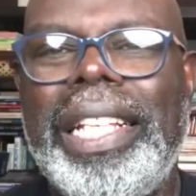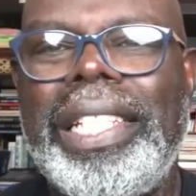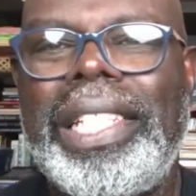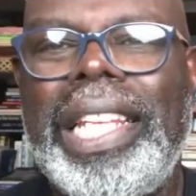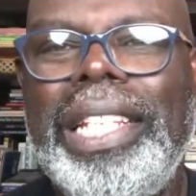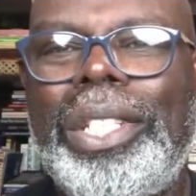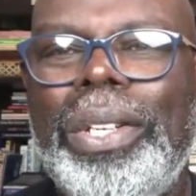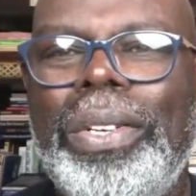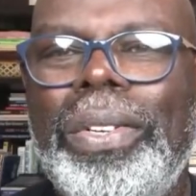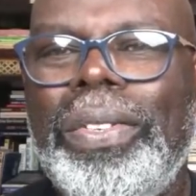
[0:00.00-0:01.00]
See,
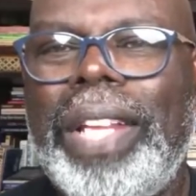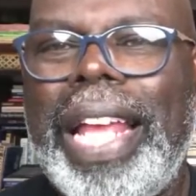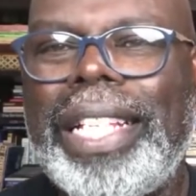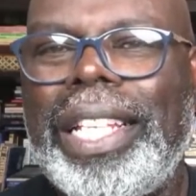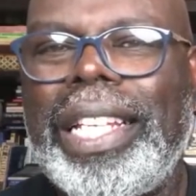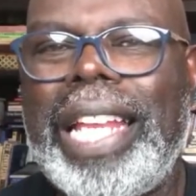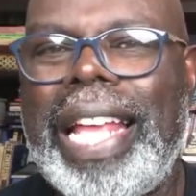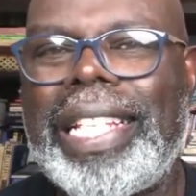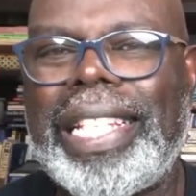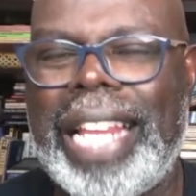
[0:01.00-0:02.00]
so
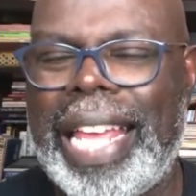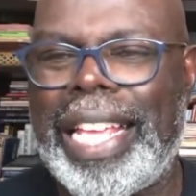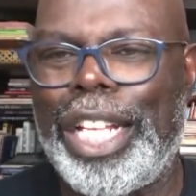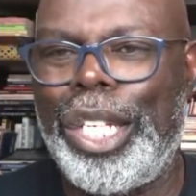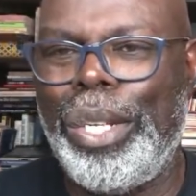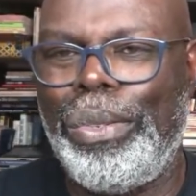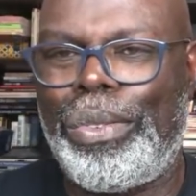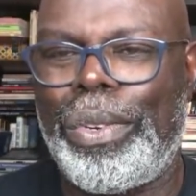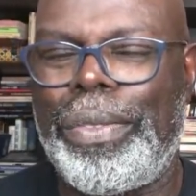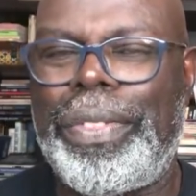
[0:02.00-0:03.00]
that's like a
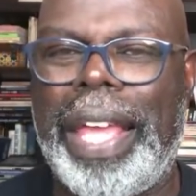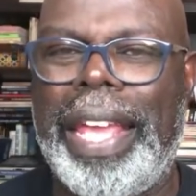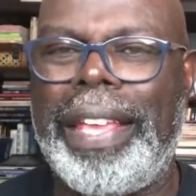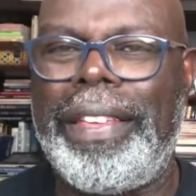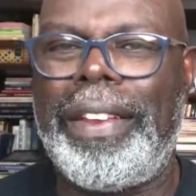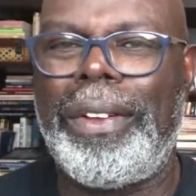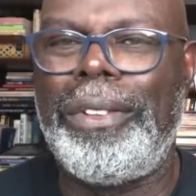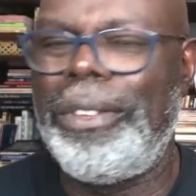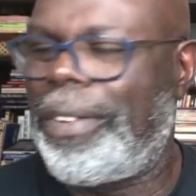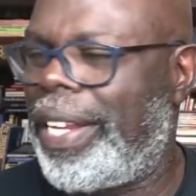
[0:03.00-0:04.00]
neutral thing. You know,
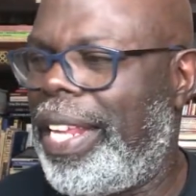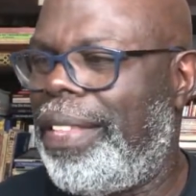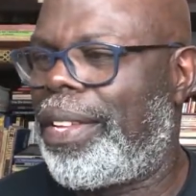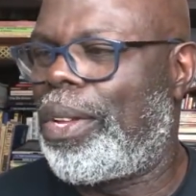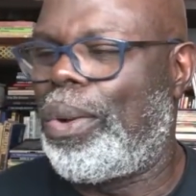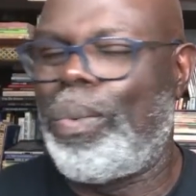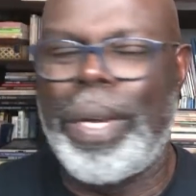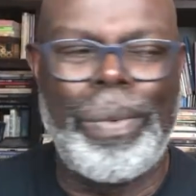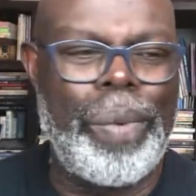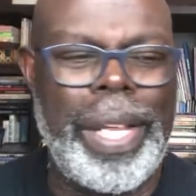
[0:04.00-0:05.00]
you can either go
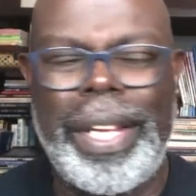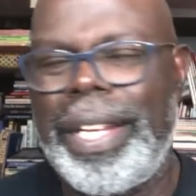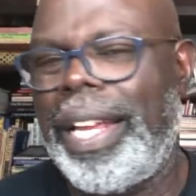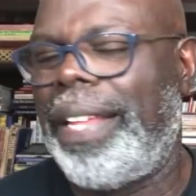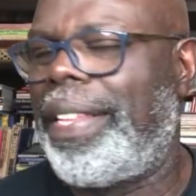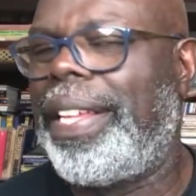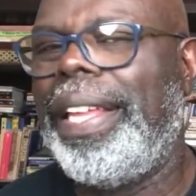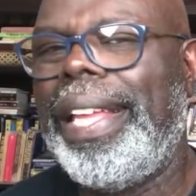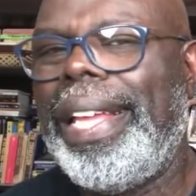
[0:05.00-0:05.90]
one way or the other.